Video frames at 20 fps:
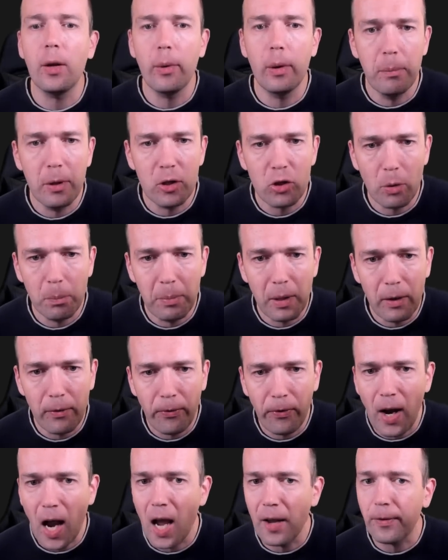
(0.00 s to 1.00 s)
with bishop
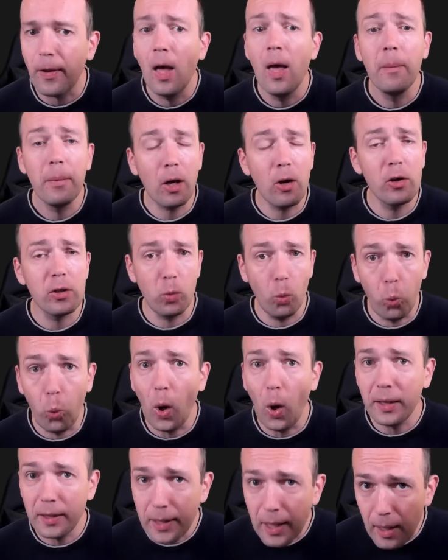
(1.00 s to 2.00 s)
b5. Because
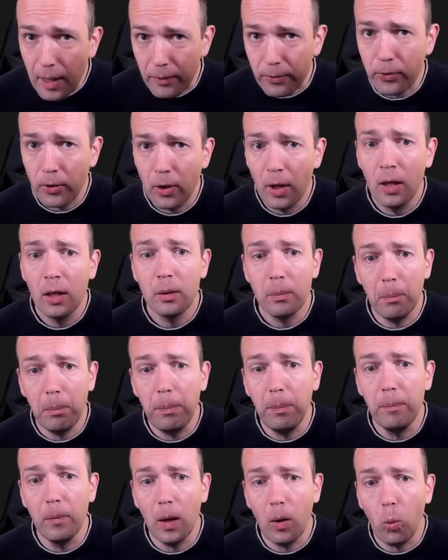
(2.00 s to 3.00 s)
what if
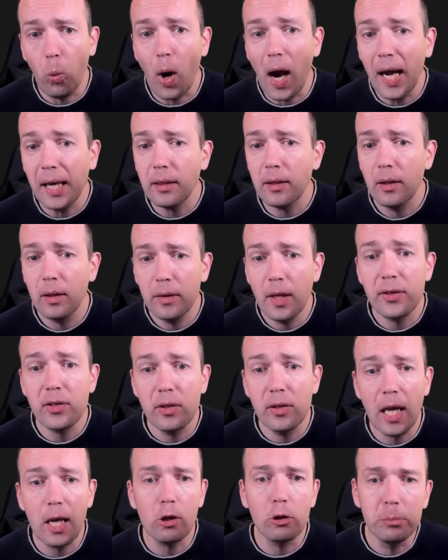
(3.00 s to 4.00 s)
a white doesn't
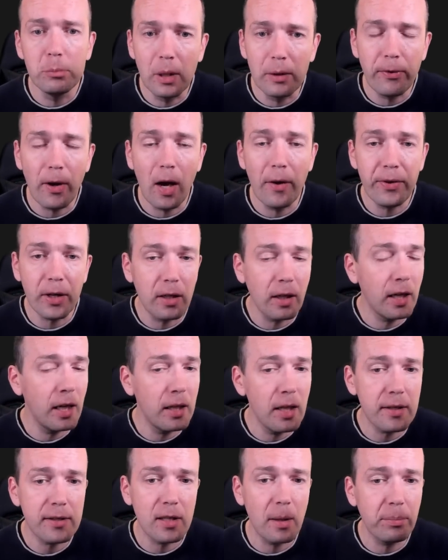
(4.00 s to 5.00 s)
take on b5? He
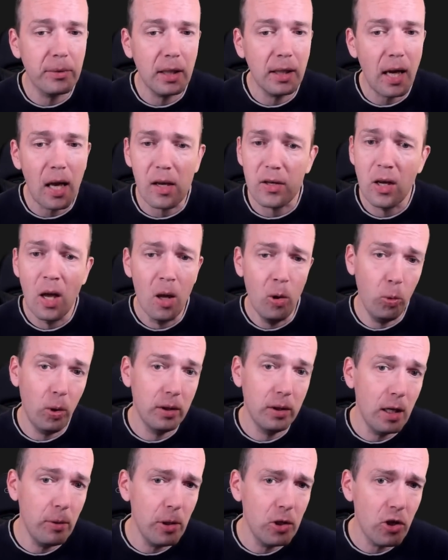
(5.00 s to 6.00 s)
does something else. Well,
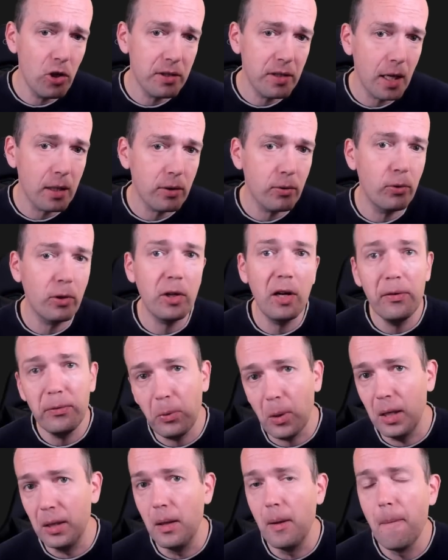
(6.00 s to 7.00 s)
then we just take the rook at
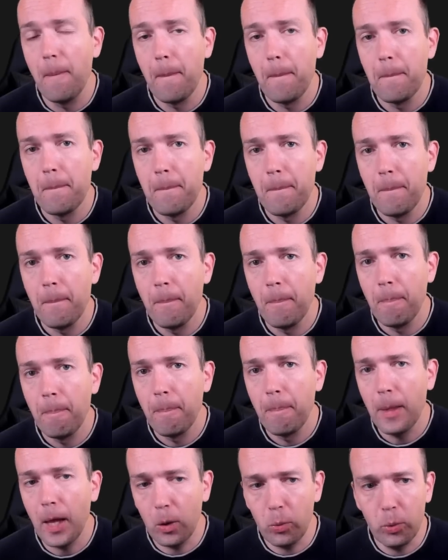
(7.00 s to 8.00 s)
f1
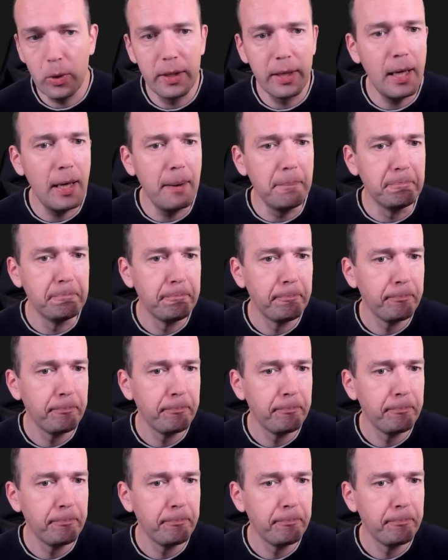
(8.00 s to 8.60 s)
and win the game.